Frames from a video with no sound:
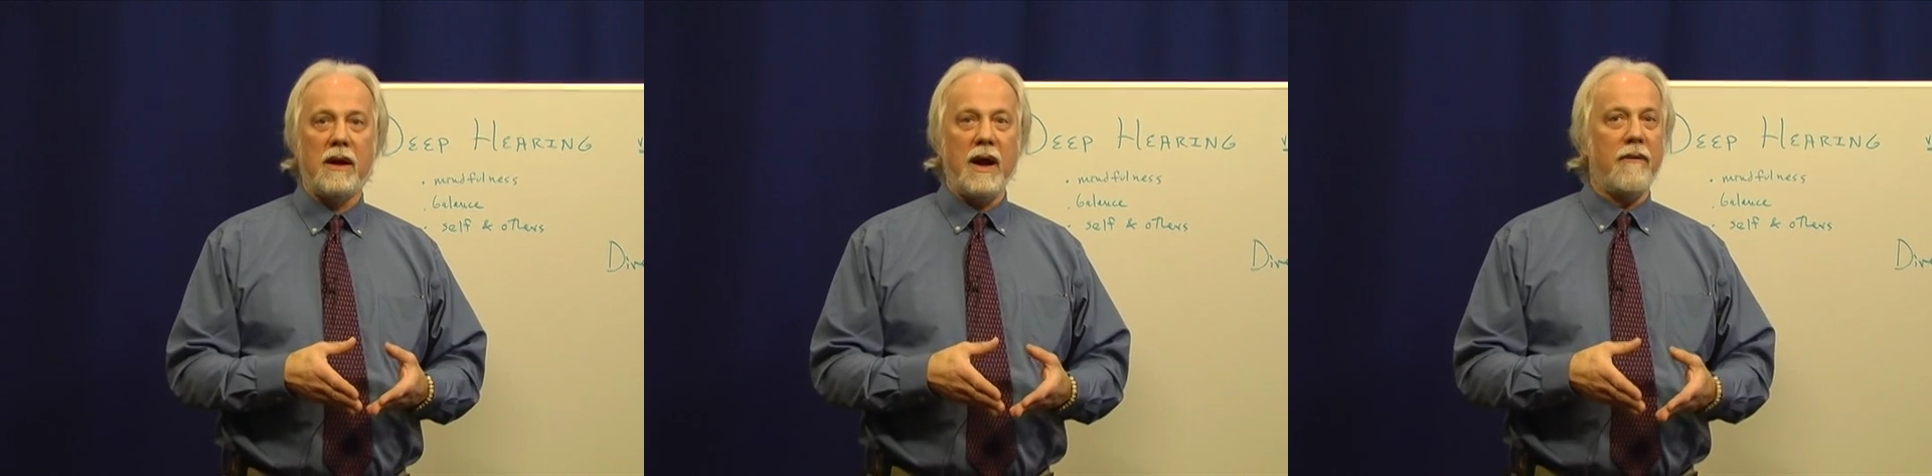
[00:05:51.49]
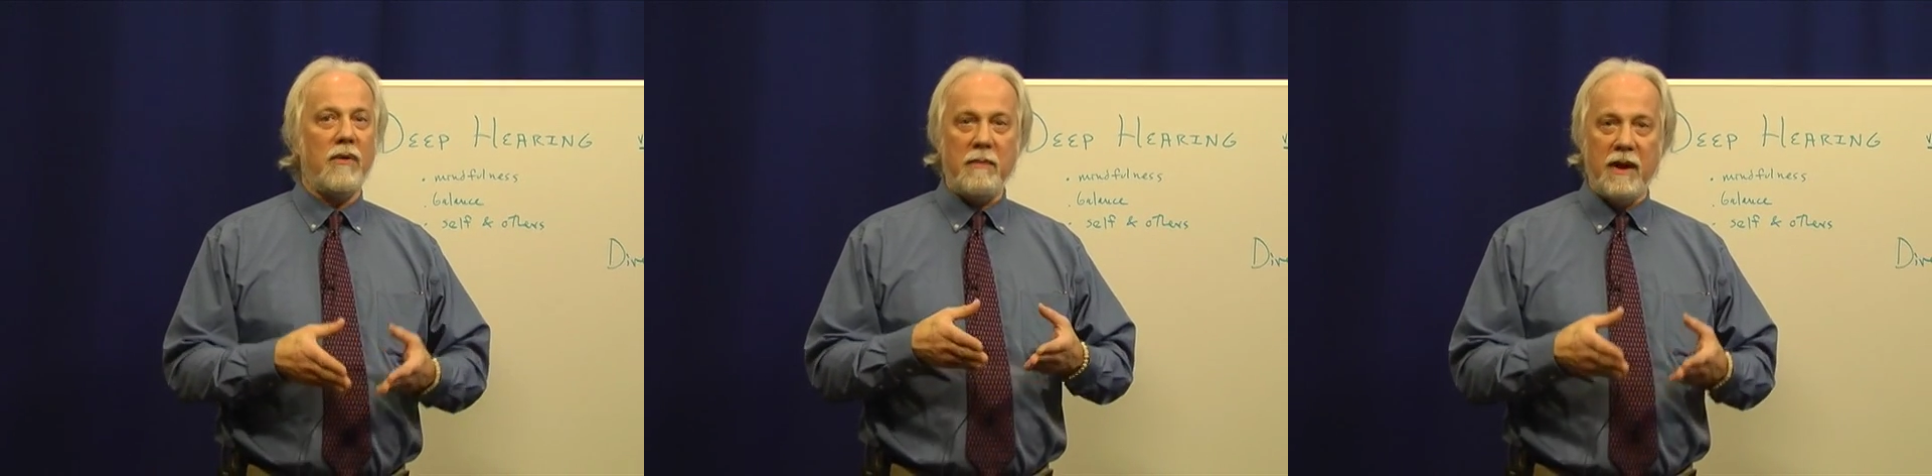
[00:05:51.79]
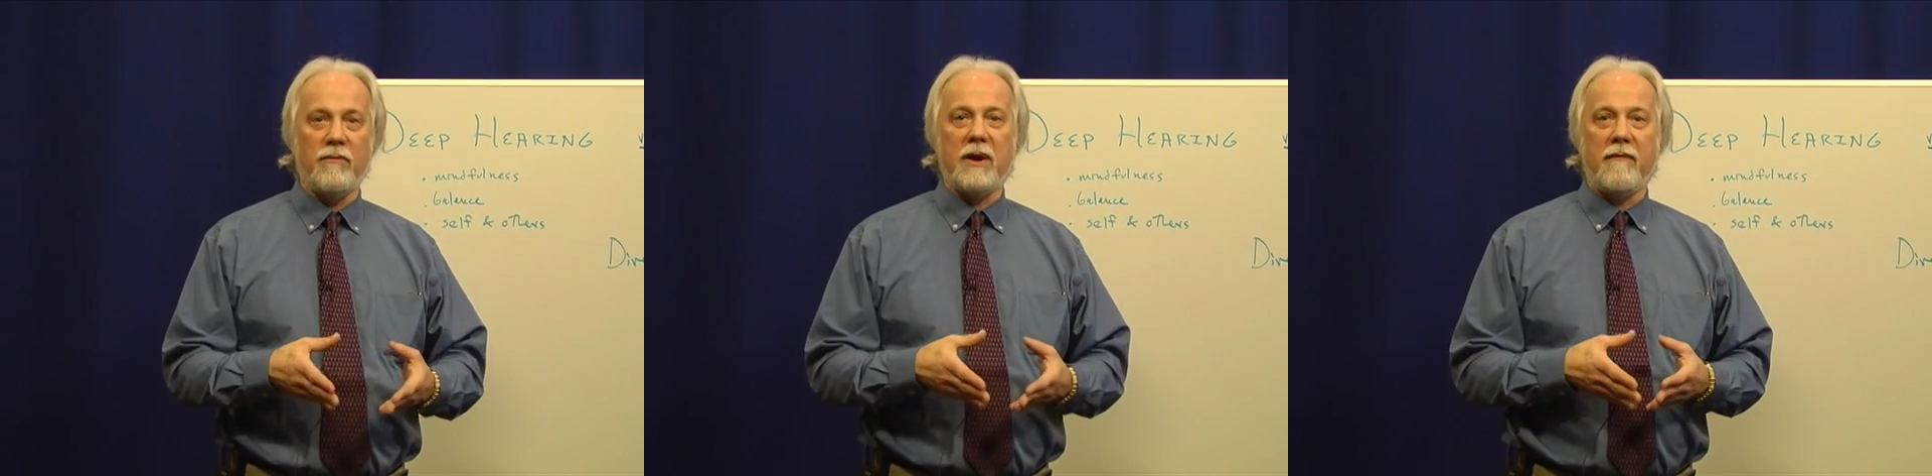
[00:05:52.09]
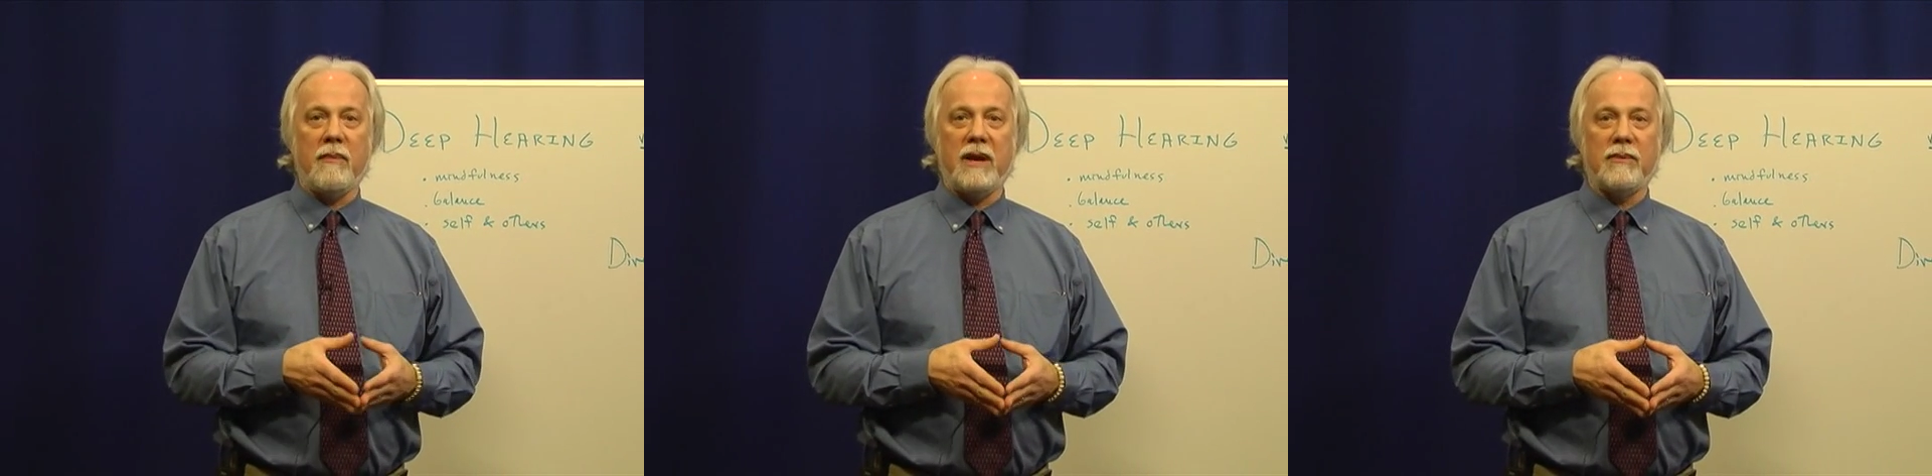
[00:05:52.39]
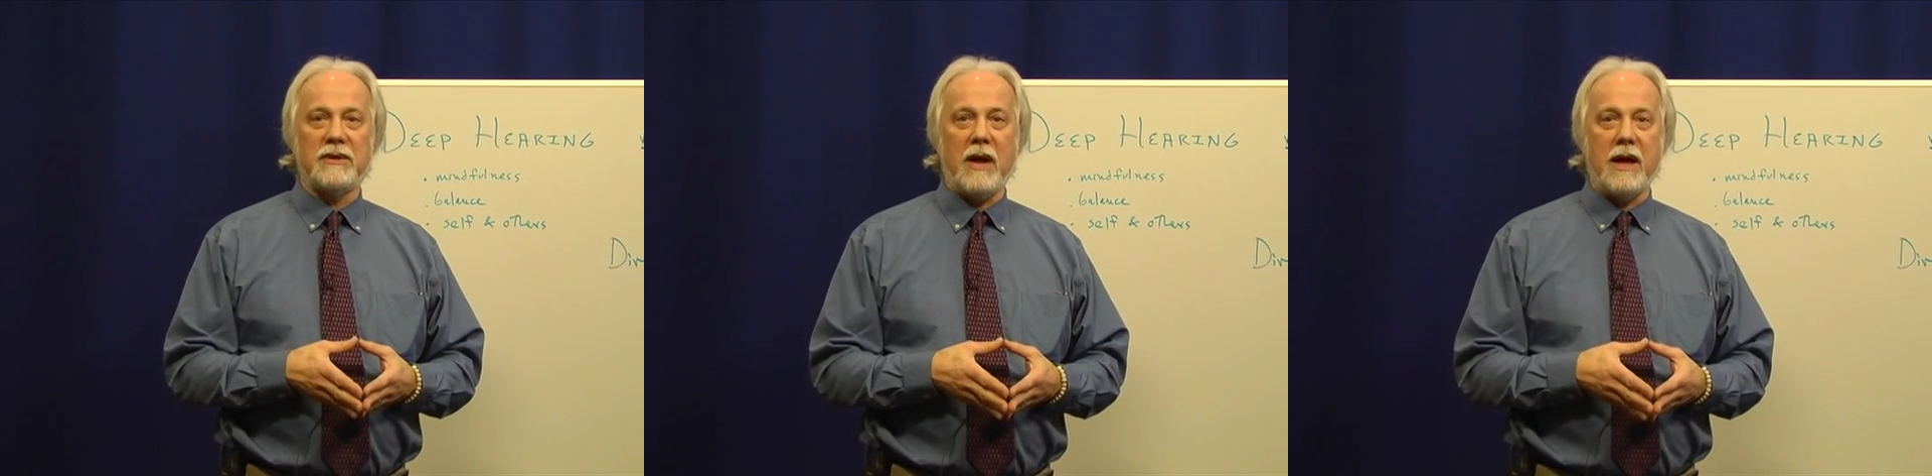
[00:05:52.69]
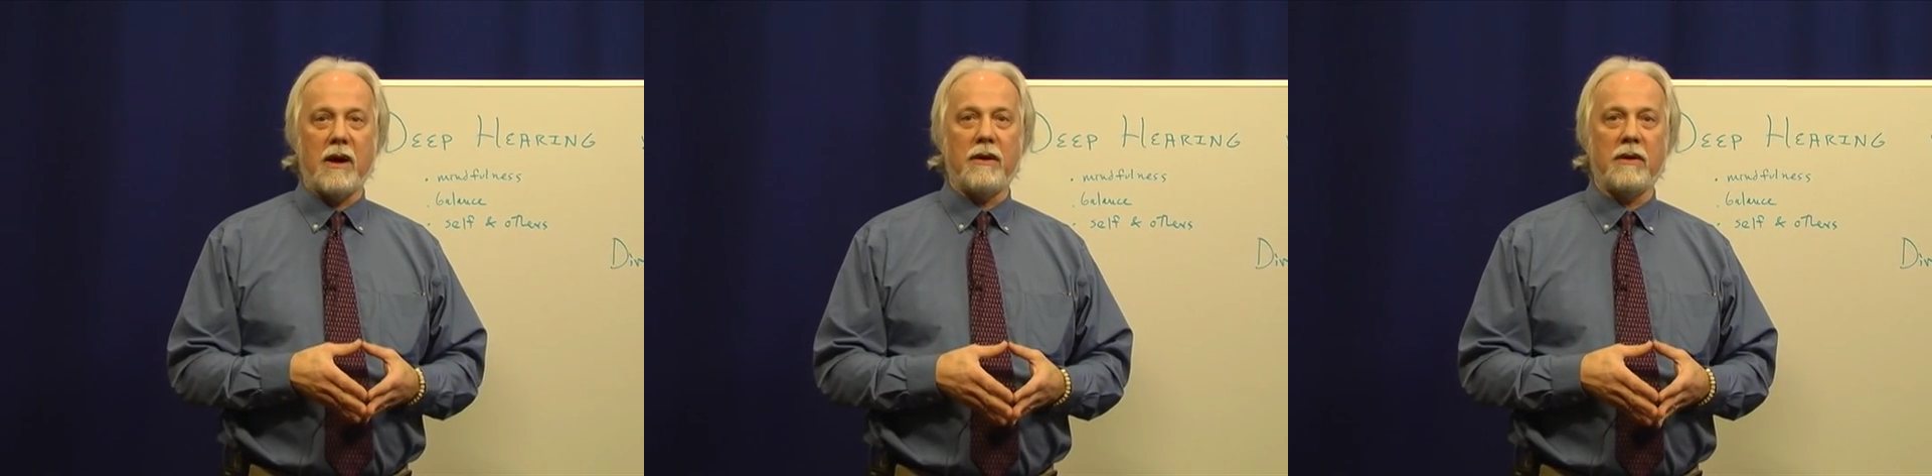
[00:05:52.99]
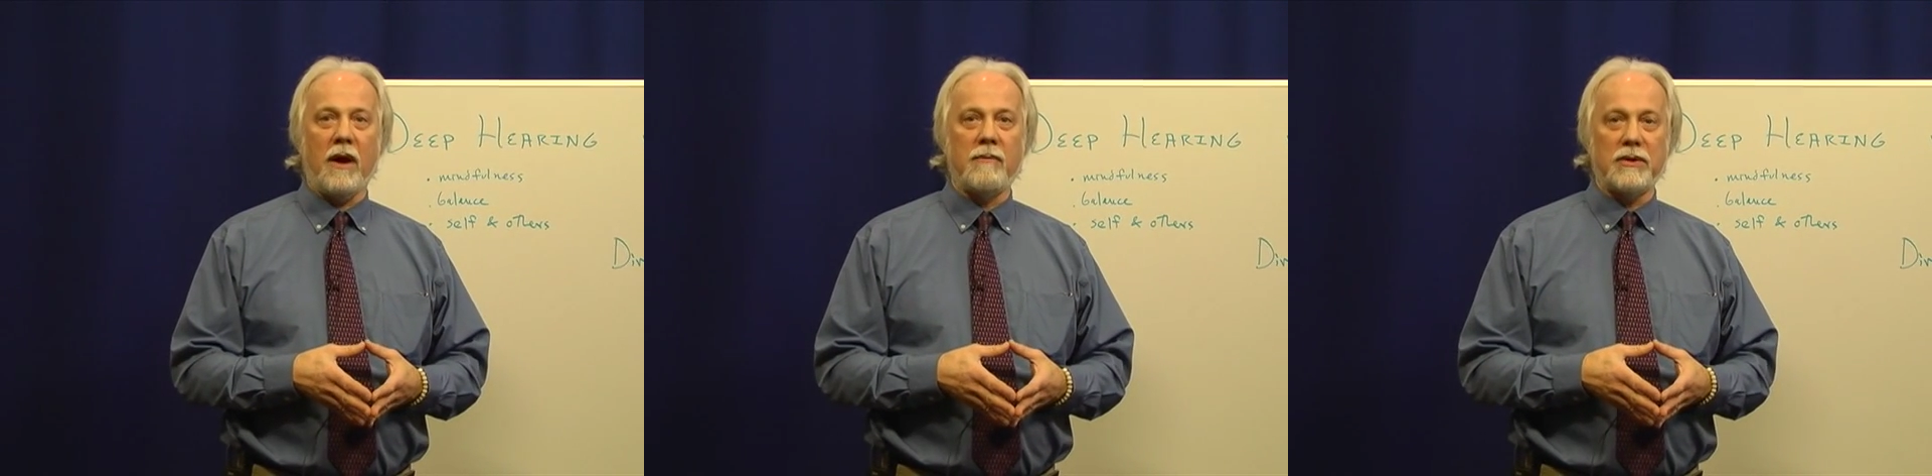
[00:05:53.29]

every bit of what everybody was saying on